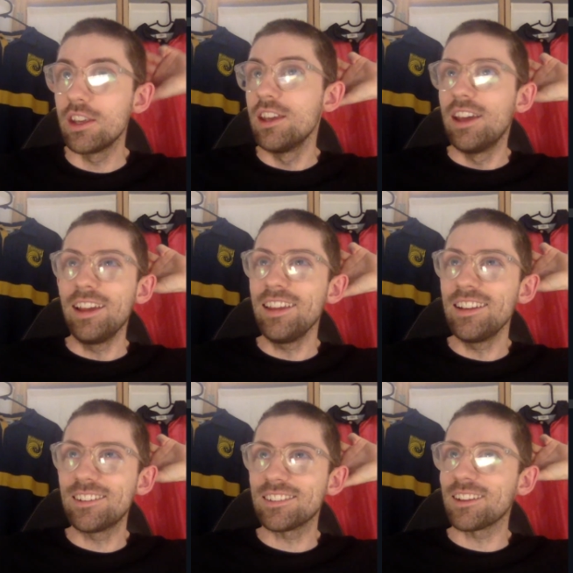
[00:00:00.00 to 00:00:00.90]
again,
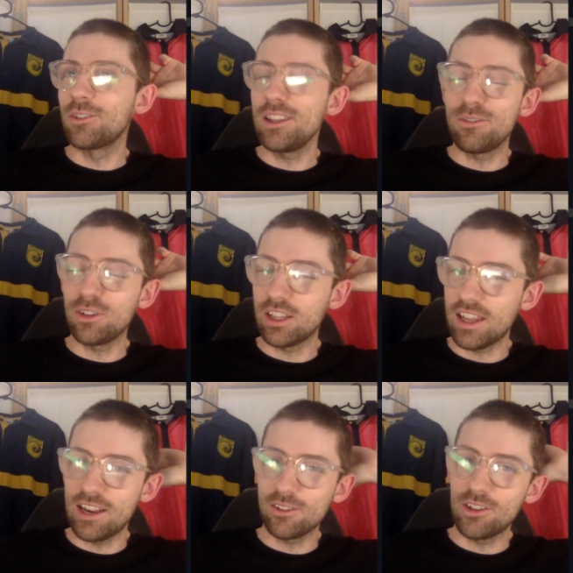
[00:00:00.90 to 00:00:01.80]
just really feel like
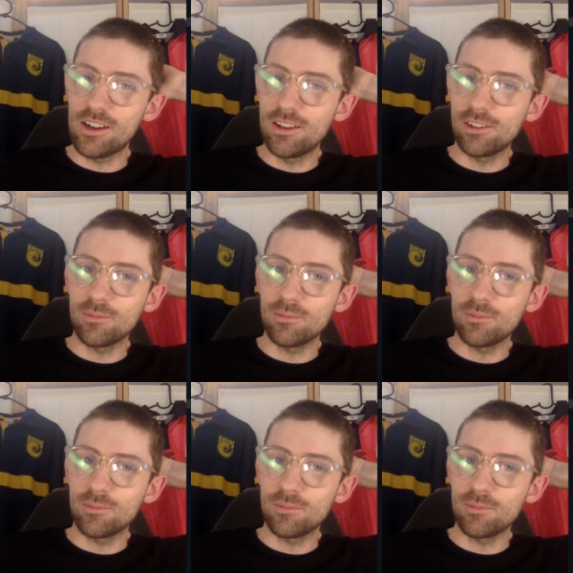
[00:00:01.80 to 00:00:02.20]
outliers.